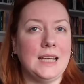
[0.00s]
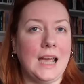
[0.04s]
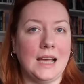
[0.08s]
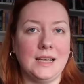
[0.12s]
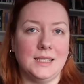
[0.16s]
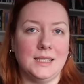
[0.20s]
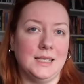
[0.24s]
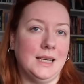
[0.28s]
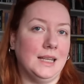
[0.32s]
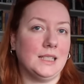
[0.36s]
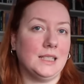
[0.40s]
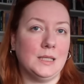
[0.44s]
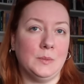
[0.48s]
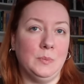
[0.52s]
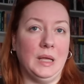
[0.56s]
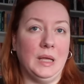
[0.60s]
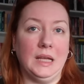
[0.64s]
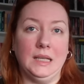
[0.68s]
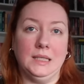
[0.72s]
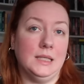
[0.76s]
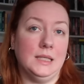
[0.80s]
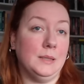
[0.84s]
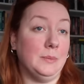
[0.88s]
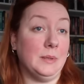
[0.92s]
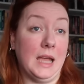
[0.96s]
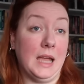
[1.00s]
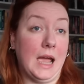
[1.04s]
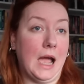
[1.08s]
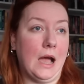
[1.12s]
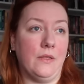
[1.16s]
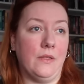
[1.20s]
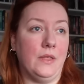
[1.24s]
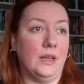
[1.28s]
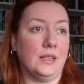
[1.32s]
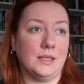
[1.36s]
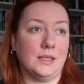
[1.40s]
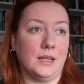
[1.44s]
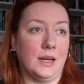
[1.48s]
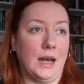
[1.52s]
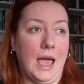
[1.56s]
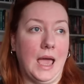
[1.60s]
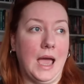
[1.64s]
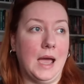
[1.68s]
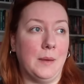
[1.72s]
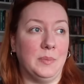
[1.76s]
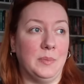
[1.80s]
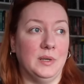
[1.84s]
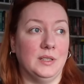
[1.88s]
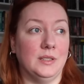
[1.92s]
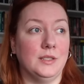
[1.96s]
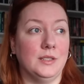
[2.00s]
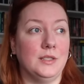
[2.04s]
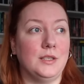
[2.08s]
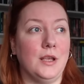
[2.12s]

hasn't explained to me how that's going to happen.